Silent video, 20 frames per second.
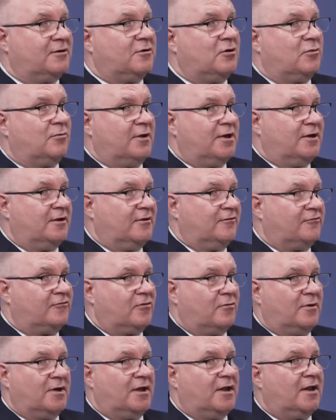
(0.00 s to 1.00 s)
Korea is
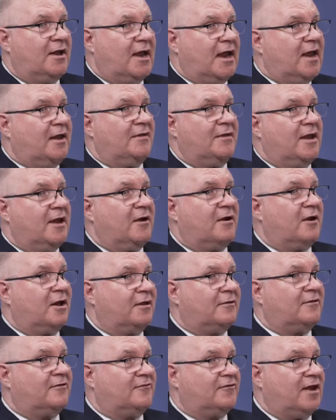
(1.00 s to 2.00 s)
Korea, and they are
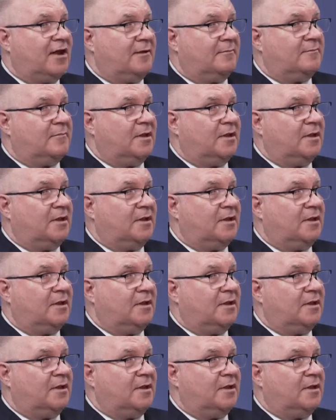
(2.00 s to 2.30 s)
not the same,